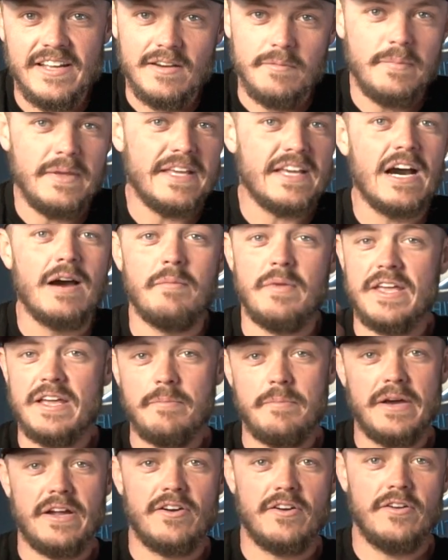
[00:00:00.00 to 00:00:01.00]
and becoming a
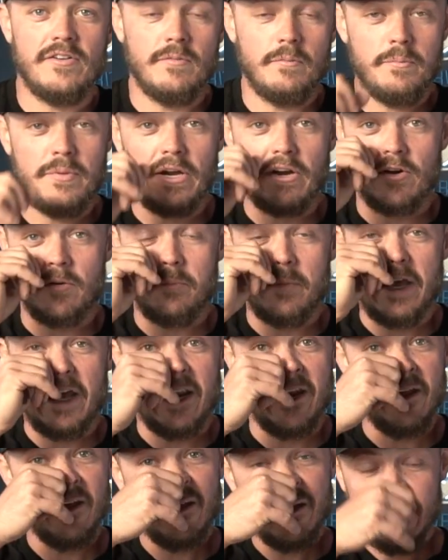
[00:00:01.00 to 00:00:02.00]
better
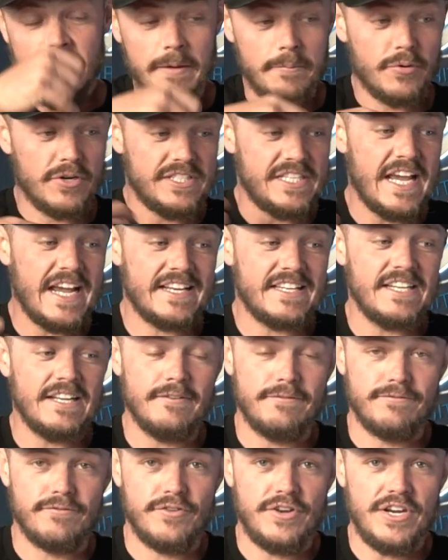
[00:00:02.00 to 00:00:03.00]
man, in protecting
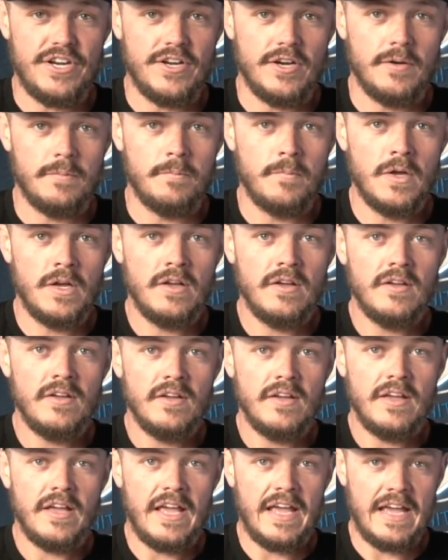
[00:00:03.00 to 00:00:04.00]
freedom,
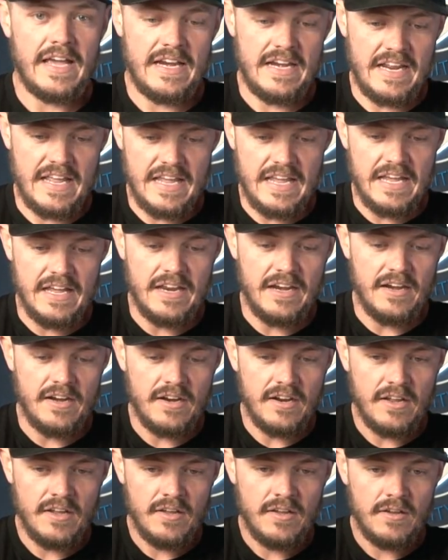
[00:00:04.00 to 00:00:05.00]
and
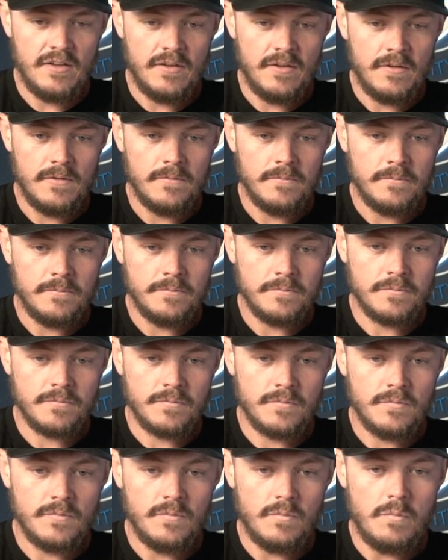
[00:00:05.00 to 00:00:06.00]
in
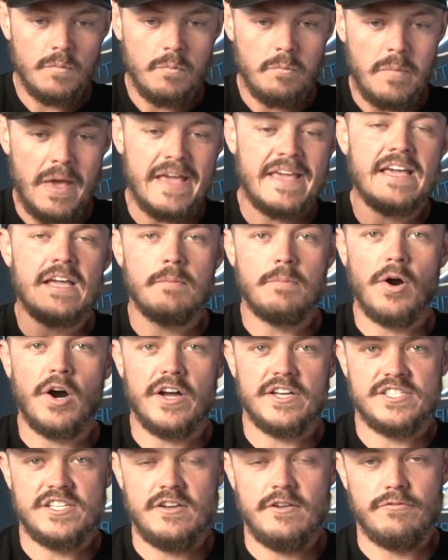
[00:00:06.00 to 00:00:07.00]
making
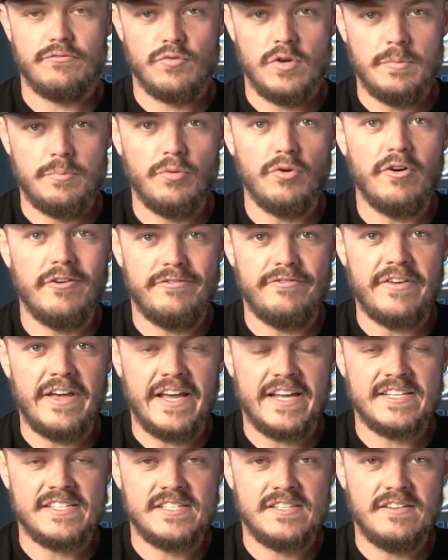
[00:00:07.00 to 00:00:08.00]
positive ripple
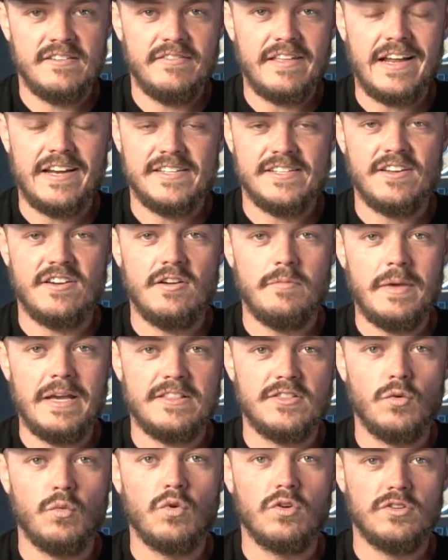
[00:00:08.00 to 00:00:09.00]
effects that is going to
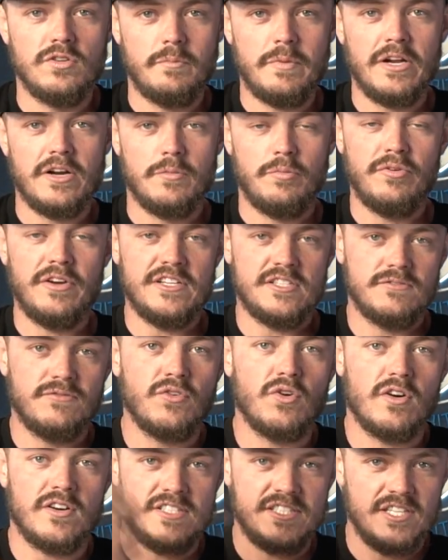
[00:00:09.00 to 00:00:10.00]
make the world a better place
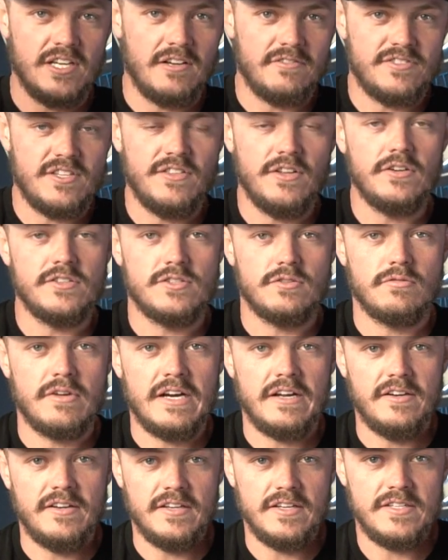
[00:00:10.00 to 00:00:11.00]
for ourselves and those
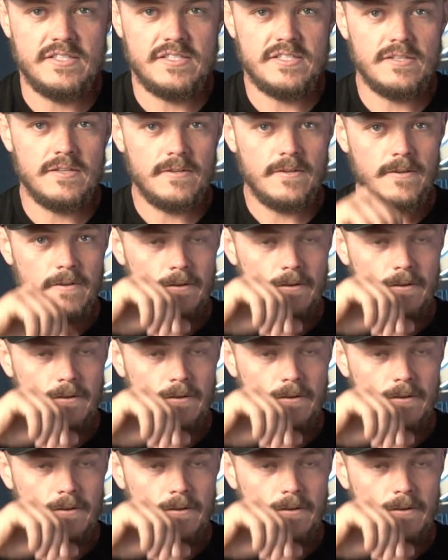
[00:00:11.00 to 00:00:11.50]
around us?